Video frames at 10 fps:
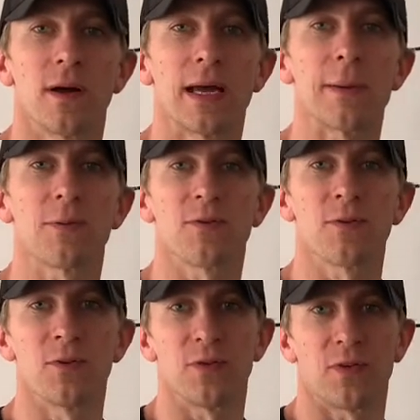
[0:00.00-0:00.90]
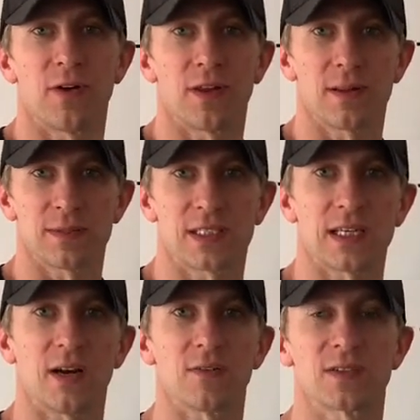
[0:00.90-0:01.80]
improve
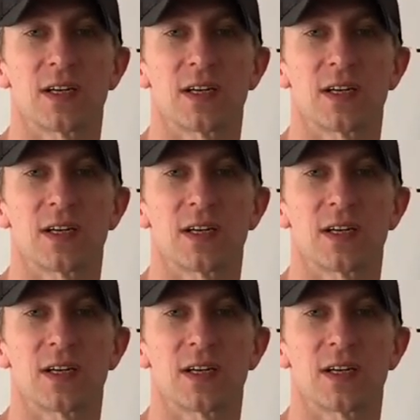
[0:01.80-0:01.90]
themselves.